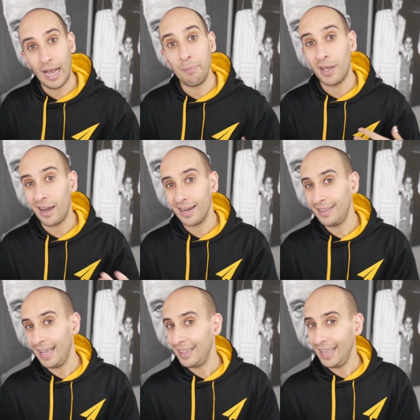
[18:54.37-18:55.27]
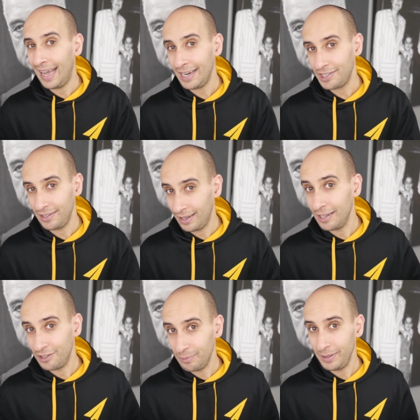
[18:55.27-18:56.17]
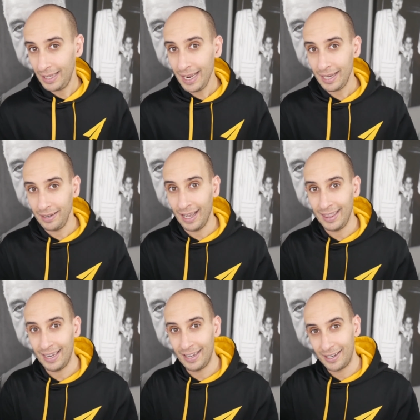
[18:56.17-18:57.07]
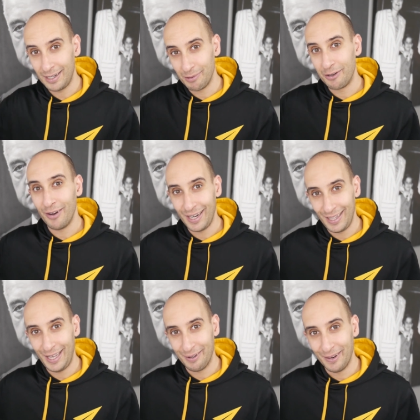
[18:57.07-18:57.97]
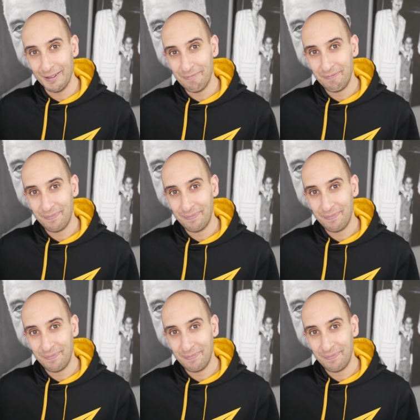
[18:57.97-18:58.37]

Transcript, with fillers: I'm not going to take the action that I should be taking, and then I'm going to regret it later on.